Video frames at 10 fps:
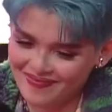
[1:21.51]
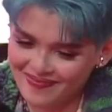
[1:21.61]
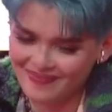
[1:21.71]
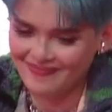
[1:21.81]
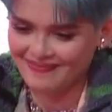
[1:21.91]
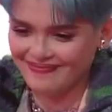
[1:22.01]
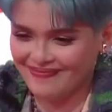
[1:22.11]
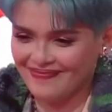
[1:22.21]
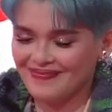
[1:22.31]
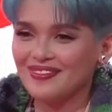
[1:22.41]
Alec.
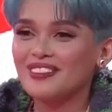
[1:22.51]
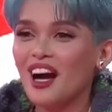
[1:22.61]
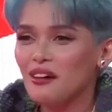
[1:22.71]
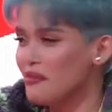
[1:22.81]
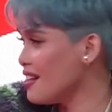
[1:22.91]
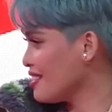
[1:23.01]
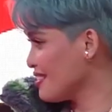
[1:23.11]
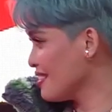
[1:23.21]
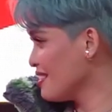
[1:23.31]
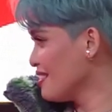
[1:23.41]
Wow. Tama.
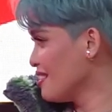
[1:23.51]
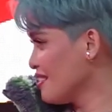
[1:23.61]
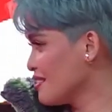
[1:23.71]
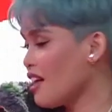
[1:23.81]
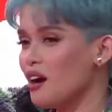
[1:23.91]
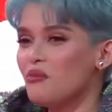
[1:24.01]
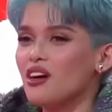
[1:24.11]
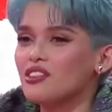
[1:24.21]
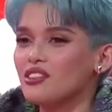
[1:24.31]
Tama Alec,